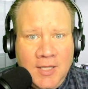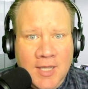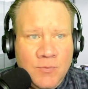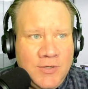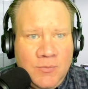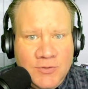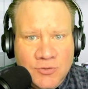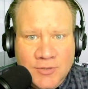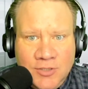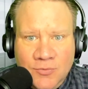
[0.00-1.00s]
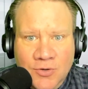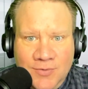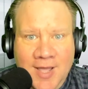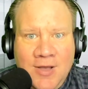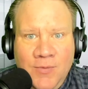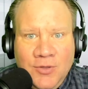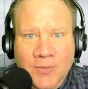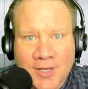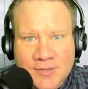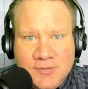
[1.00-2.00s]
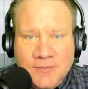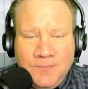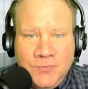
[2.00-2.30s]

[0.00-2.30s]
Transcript: And we certainly don't know now whether it was.